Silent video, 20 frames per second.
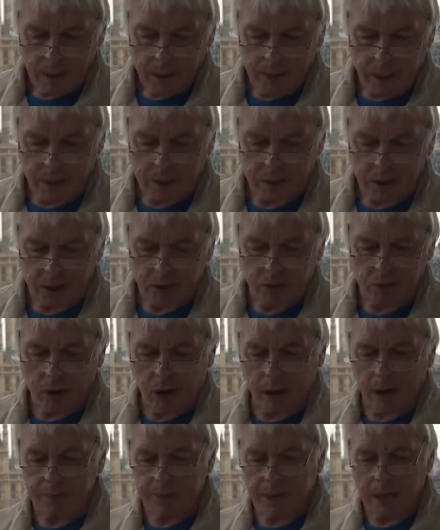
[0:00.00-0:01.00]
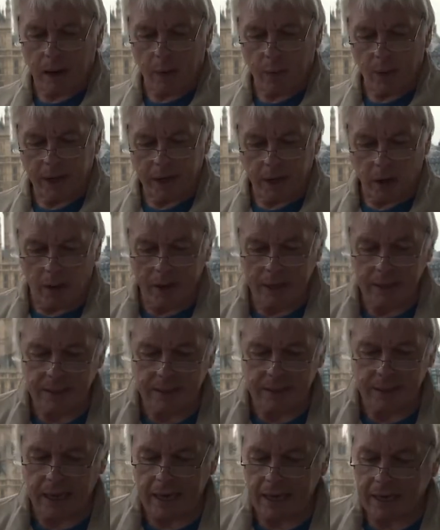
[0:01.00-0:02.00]
that describes how we're going to
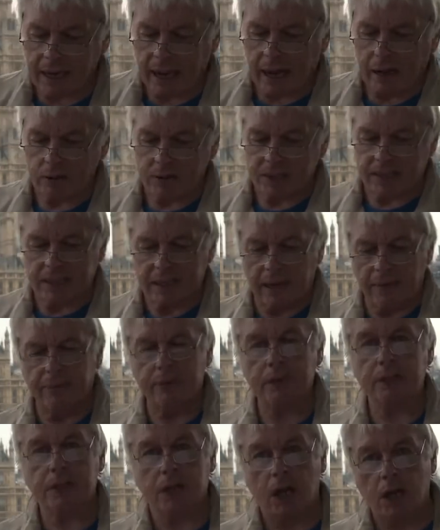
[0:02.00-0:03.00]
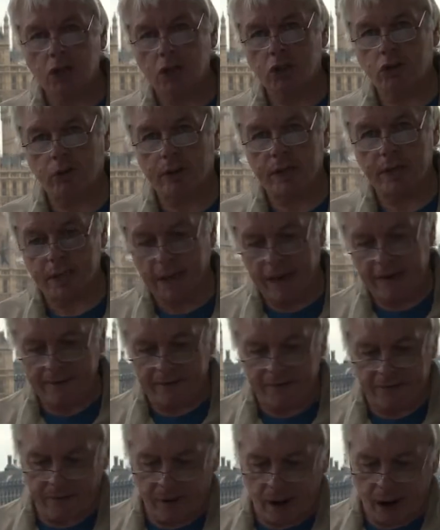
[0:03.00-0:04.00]
take out 7 countries in
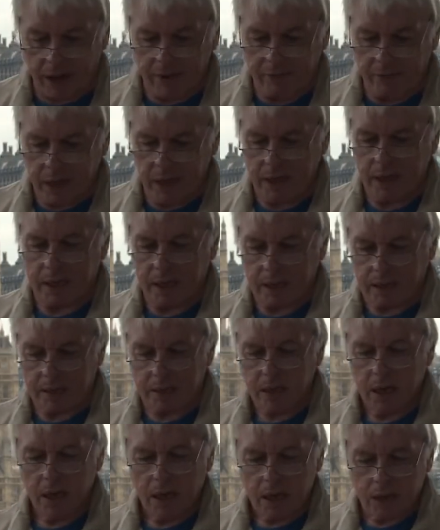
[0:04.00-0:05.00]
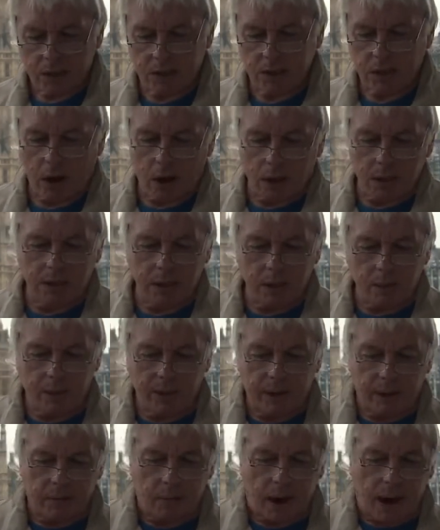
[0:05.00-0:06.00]
5 years, starting
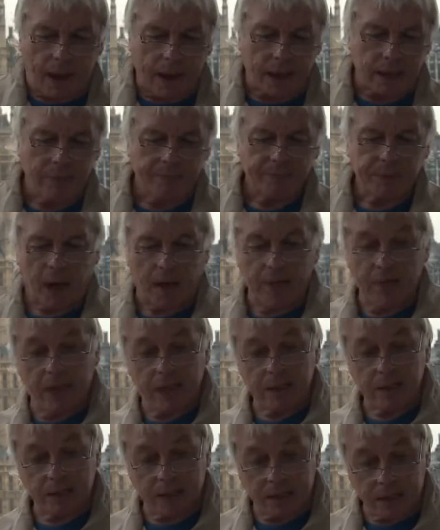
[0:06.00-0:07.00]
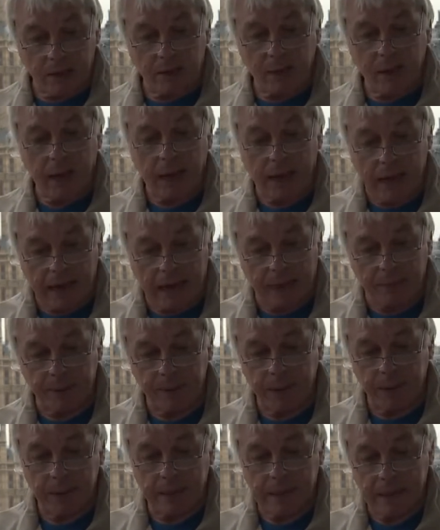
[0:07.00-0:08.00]
with Iraq, and then Syria,
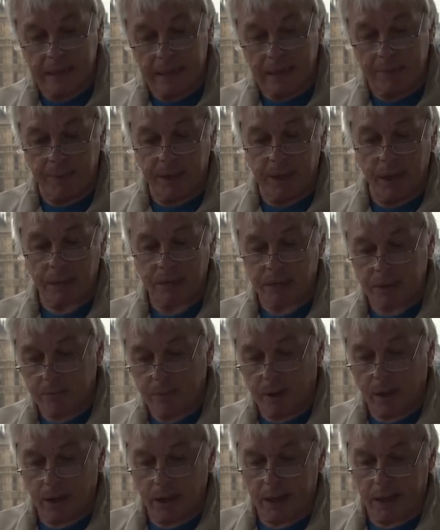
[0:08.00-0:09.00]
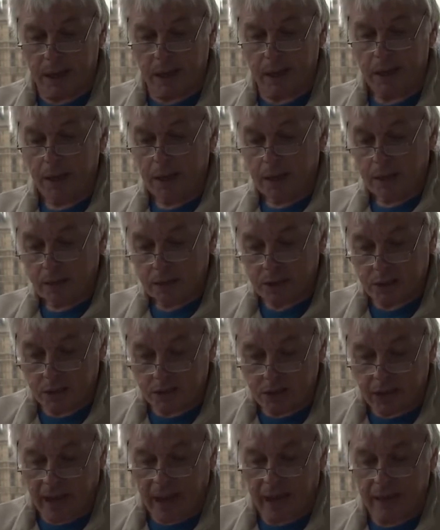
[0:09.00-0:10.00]
Lebanon, Libya, Somalia,
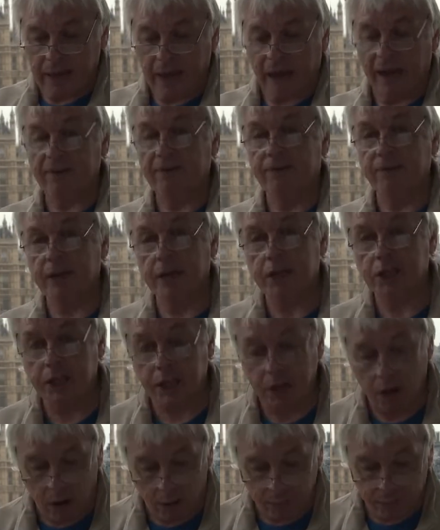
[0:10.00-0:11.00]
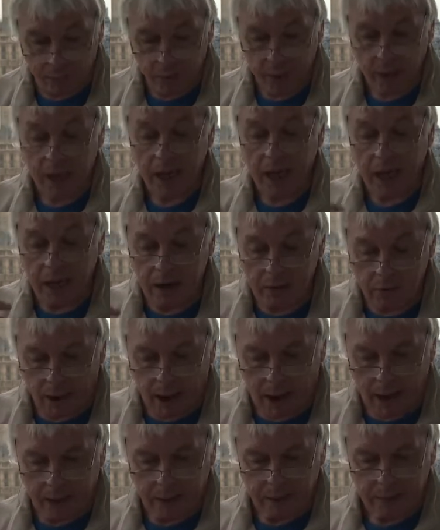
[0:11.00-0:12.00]
Sudan, and finishing off
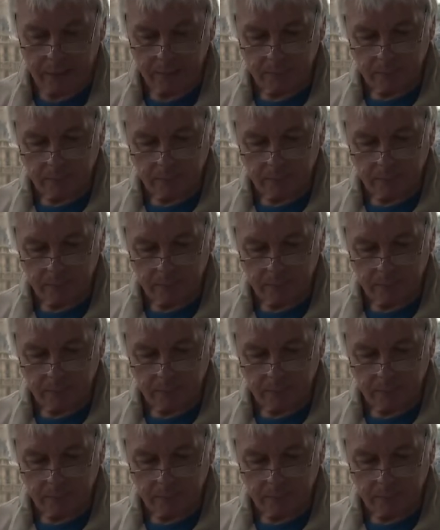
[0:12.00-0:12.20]
Iran.